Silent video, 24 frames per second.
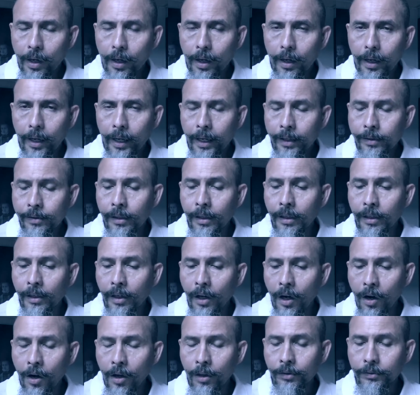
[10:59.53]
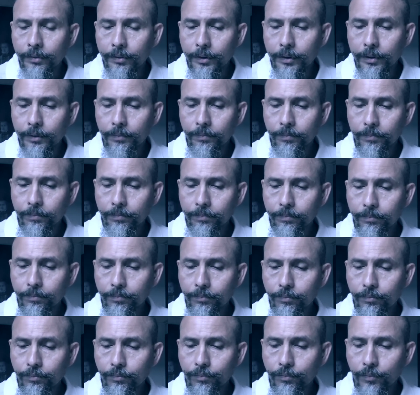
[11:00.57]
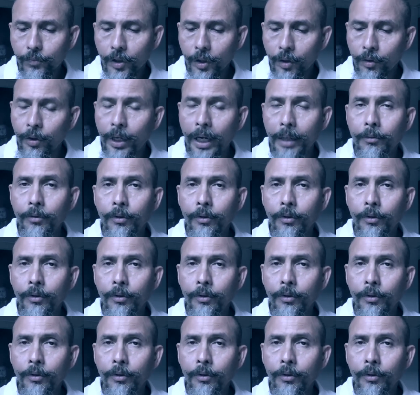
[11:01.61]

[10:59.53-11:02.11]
As an adult, you have to